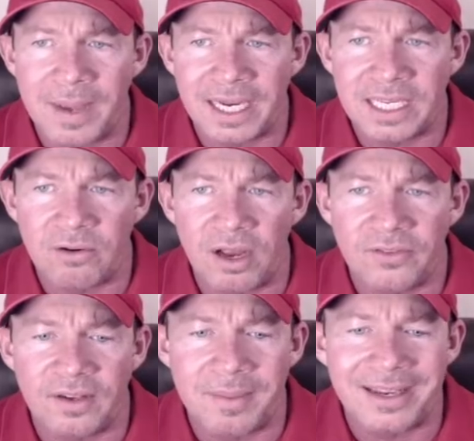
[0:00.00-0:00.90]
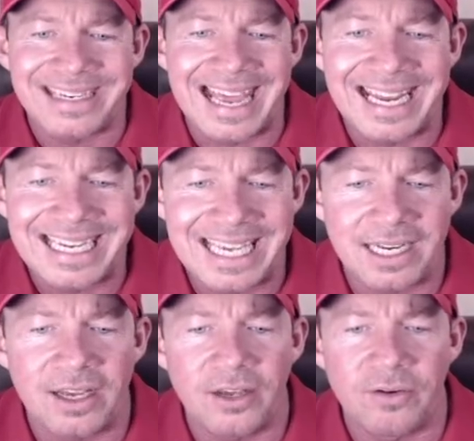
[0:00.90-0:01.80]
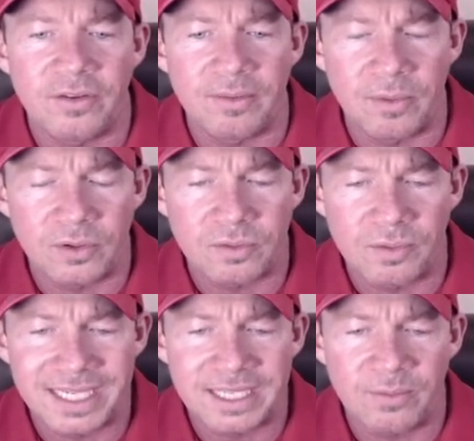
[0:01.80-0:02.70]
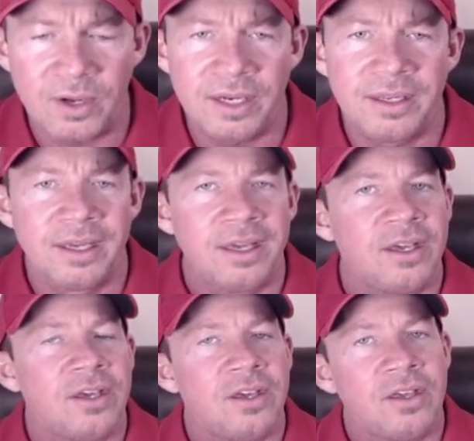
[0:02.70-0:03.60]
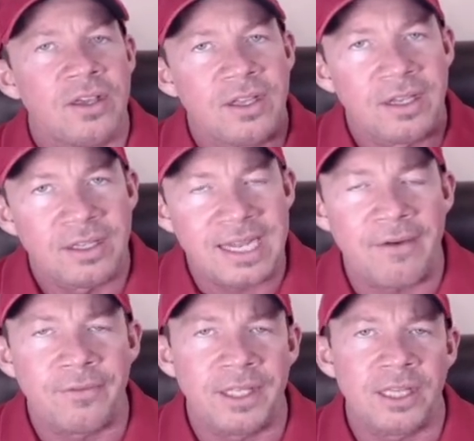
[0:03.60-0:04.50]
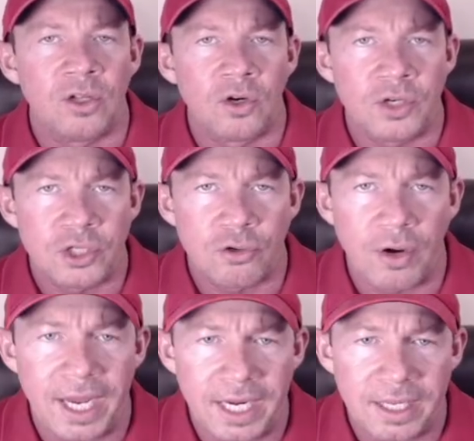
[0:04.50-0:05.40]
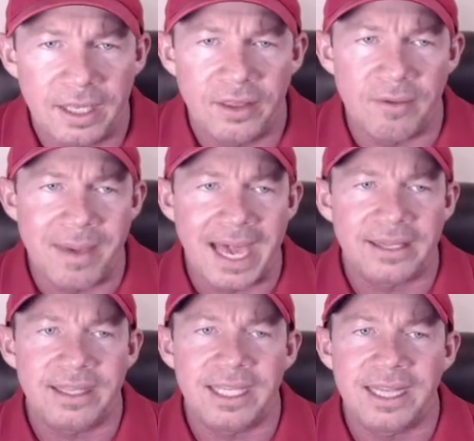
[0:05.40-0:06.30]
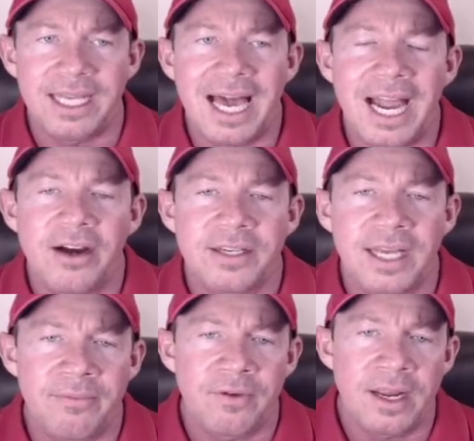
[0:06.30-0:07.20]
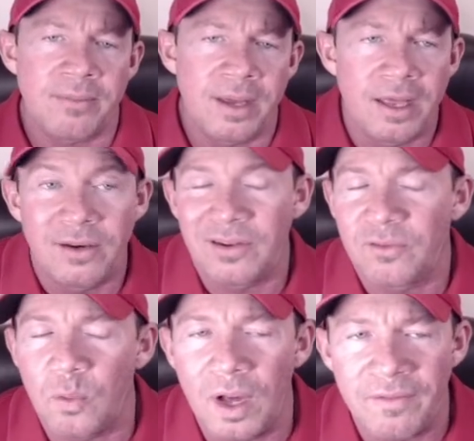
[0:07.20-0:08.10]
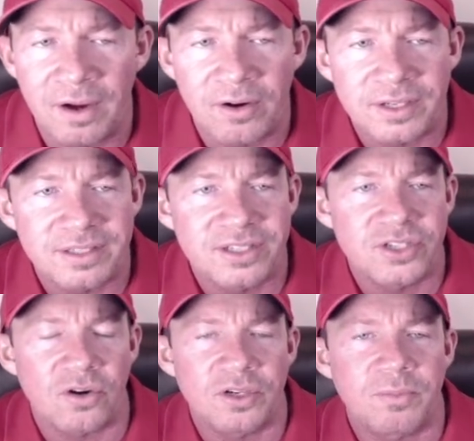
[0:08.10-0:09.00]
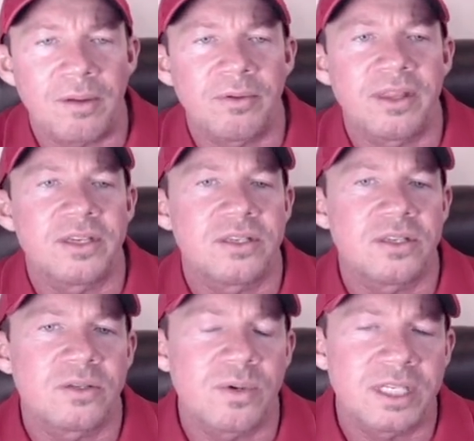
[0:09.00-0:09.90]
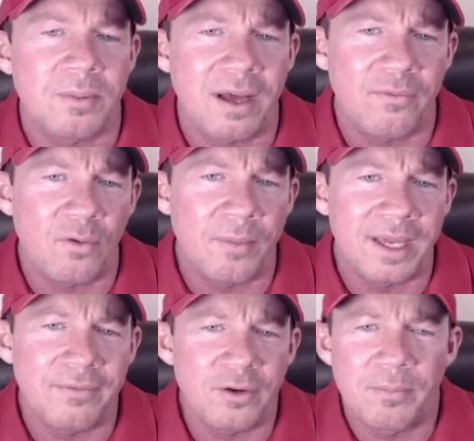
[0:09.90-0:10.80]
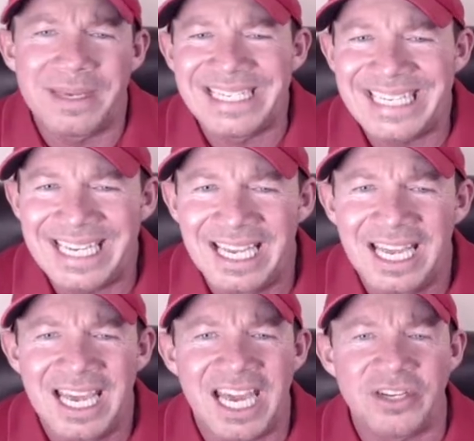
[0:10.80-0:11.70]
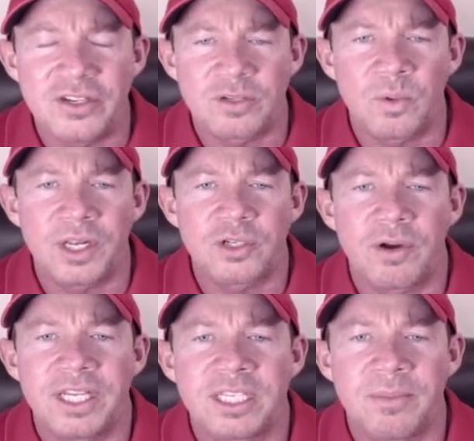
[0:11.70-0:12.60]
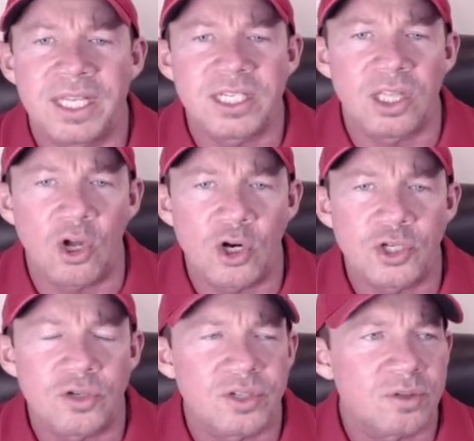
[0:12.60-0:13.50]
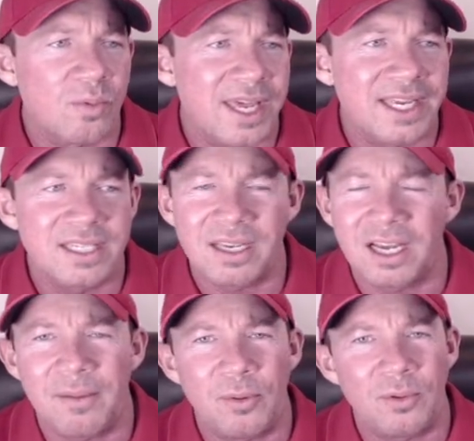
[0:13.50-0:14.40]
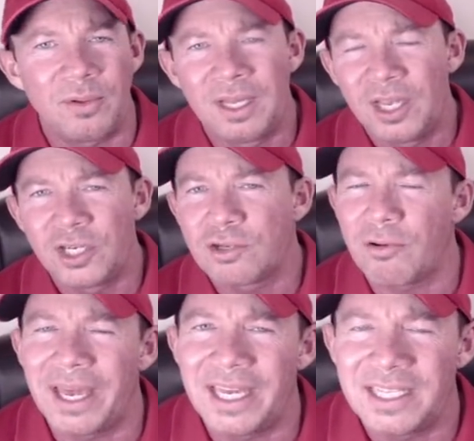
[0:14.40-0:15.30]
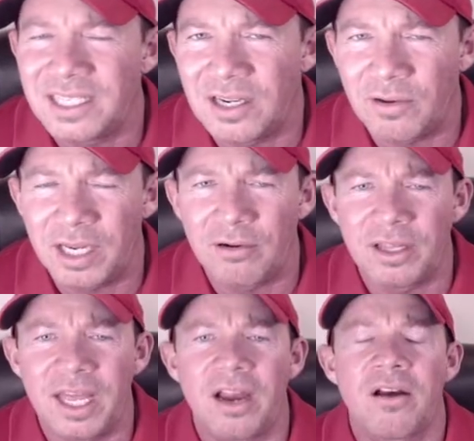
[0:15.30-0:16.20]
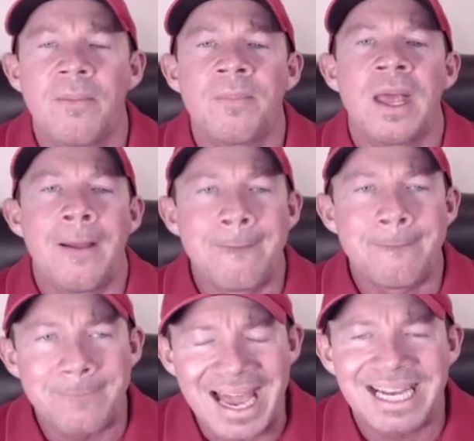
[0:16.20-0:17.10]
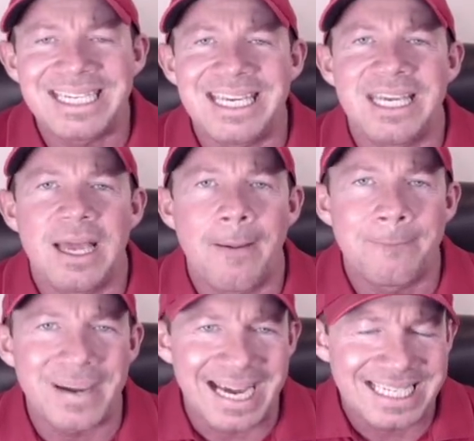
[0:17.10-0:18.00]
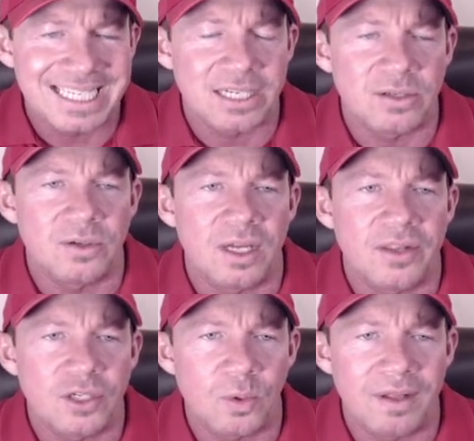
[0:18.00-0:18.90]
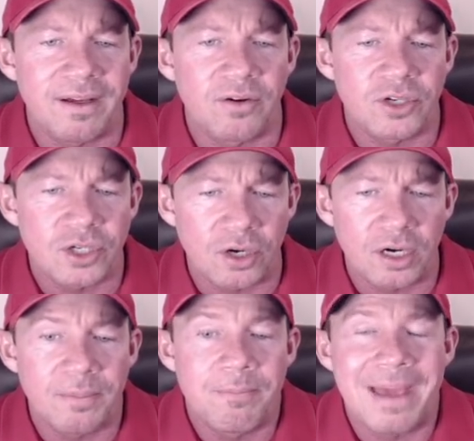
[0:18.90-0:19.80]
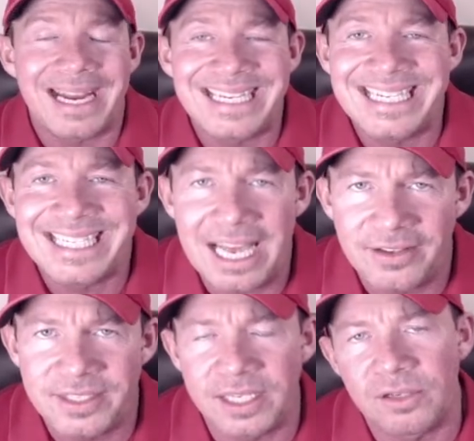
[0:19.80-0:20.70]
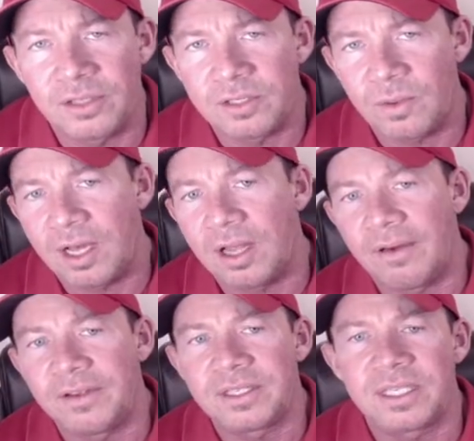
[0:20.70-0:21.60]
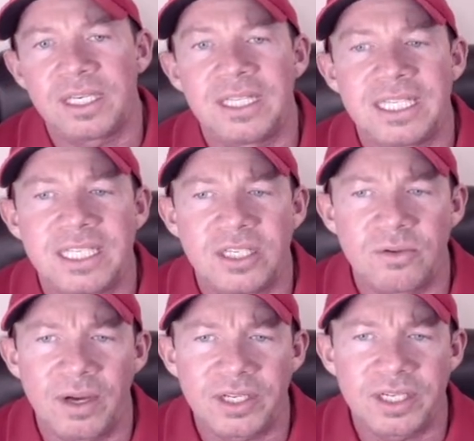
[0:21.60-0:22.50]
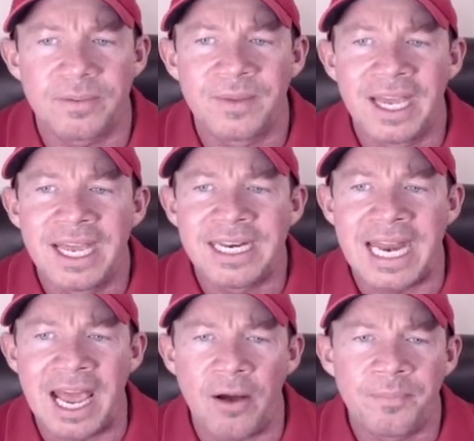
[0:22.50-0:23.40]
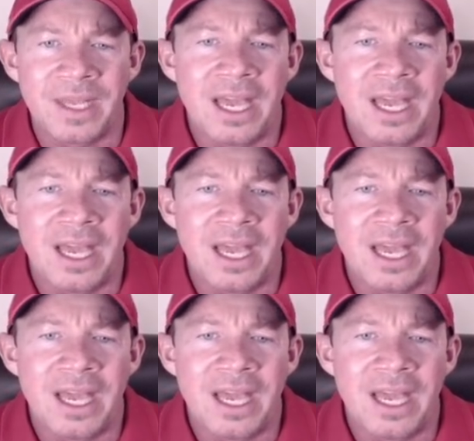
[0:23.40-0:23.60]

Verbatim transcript: M A C D cross at about ninety-eight hundred, the most recent one. Definitely learn to trade the M A C D. The higher time frame, this twelve hour chart, probably the, the sweet spot for me. If you're busy and you just want to trade some of these larger swings, a couple trades, you know, here and there. M A C D buy signal on the twelve hour chart, M A C D sell signal as well, obviously, in this situation. Now,